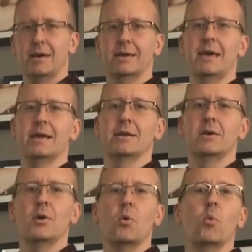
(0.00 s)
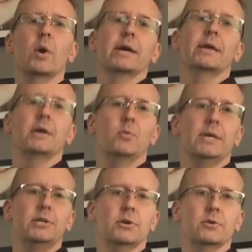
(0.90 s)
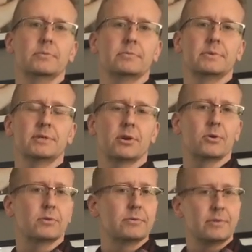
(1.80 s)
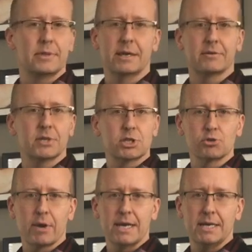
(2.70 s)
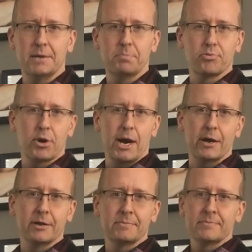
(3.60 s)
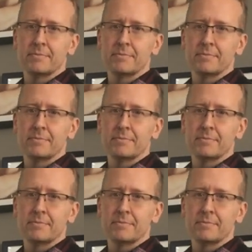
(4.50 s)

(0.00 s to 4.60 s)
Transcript: Again, what can we do? So think of the serenity prayer,